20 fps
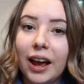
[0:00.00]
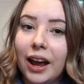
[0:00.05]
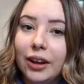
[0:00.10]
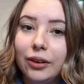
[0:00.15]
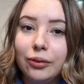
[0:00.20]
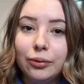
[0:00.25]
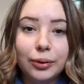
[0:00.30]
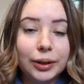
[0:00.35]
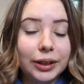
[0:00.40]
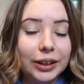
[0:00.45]
I
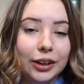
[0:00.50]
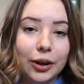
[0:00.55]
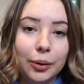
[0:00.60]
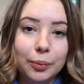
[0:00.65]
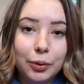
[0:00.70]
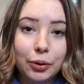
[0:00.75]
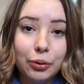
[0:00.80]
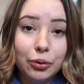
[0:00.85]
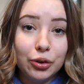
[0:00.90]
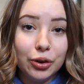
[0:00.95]
really
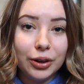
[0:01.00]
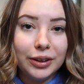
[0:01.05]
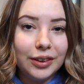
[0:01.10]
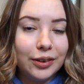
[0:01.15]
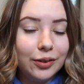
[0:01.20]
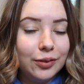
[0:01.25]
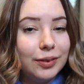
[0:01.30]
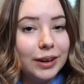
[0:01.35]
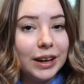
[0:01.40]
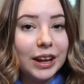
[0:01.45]
hope you enjoyed
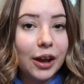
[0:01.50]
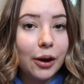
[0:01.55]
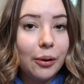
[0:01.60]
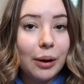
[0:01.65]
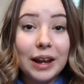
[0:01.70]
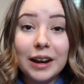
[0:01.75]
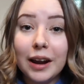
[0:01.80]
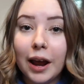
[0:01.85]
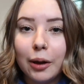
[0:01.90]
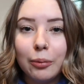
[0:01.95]
this video,
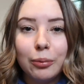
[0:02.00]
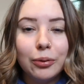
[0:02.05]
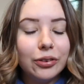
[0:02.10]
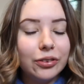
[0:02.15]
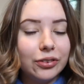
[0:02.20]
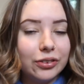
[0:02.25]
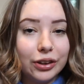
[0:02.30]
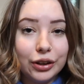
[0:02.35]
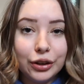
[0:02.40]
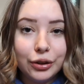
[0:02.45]
and I will
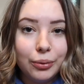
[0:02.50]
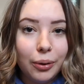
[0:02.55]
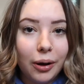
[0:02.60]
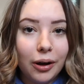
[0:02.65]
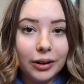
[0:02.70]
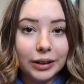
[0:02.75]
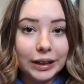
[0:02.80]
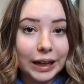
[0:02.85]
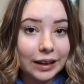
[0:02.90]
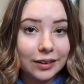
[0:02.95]
see you
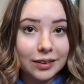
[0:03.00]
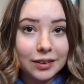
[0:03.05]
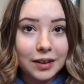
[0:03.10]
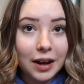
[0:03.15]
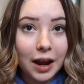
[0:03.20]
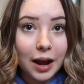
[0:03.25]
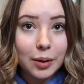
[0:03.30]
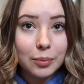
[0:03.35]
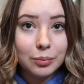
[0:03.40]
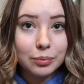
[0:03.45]
all next time.